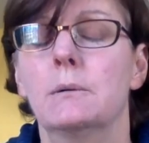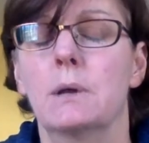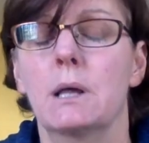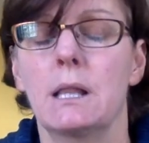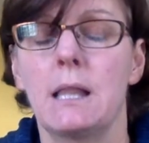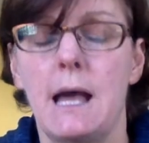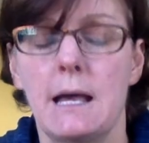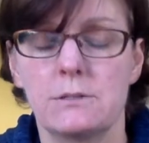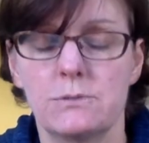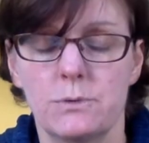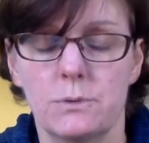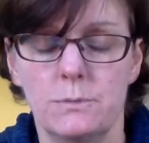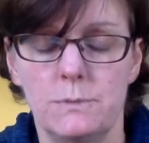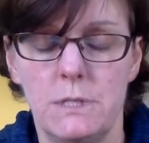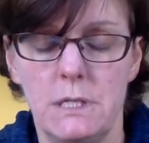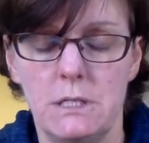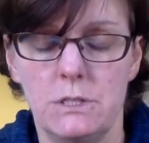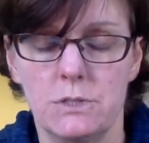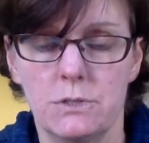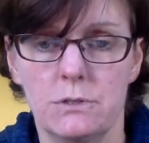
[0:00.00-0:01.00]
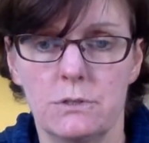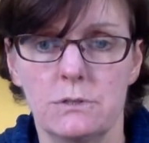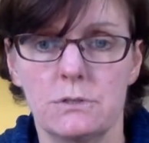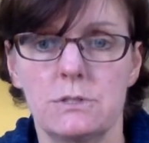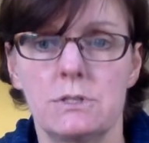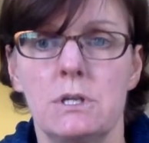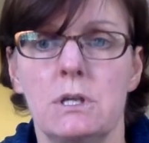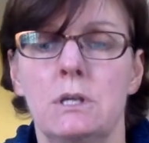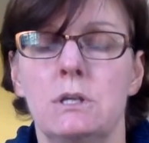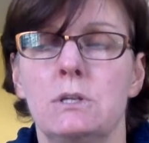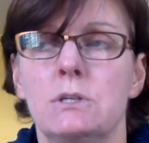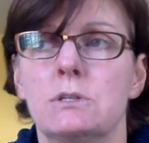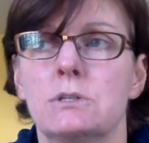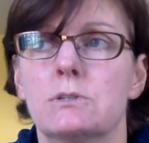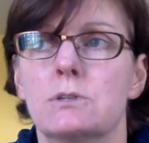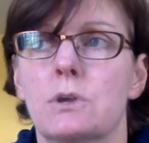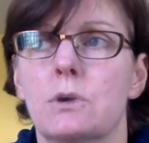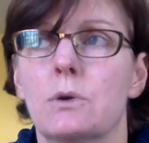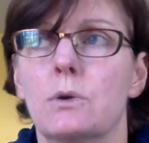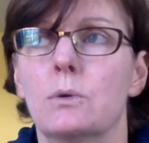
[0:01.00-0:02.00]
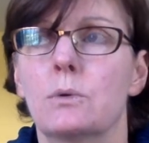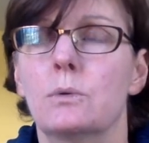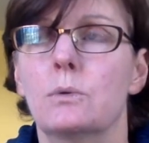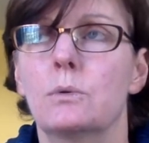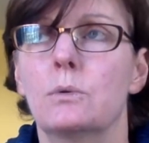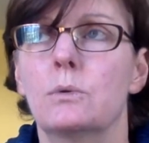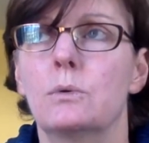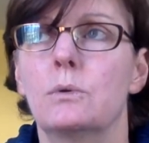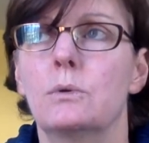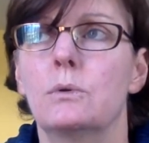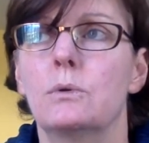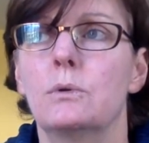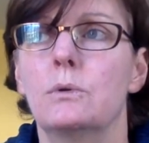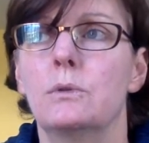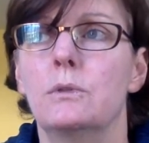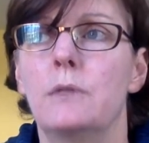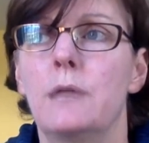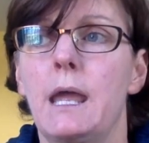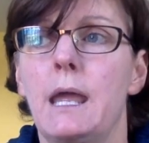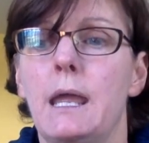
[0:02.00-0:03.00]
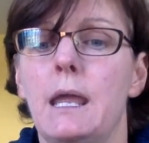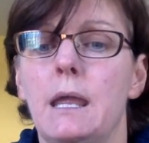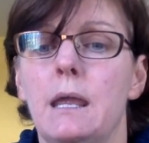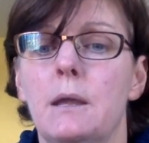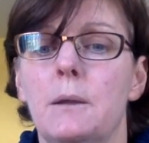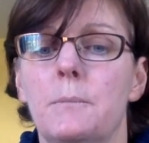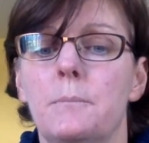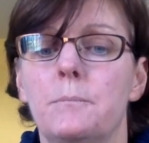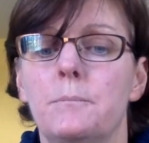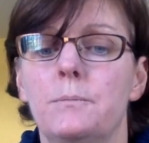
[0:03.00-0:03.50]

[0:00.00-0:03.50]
classroom teachers, so they